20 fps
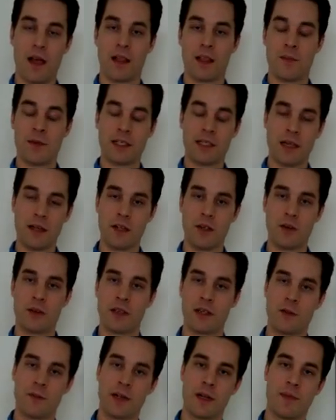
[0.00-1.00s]
Let me tell you a
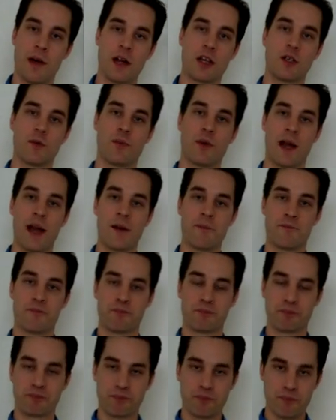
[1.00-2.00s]
little bit about your brain
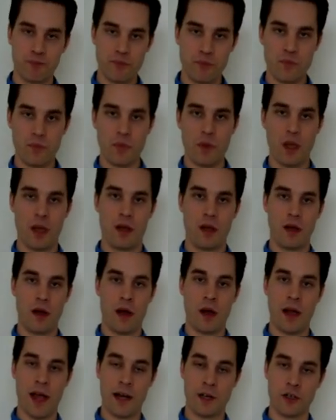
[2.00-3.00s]

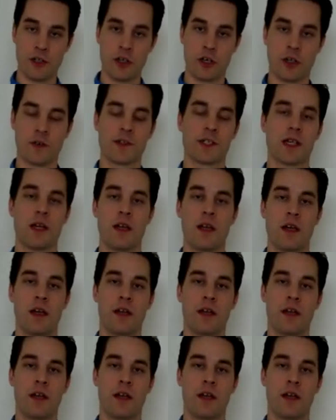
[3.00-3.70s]
and your nerves.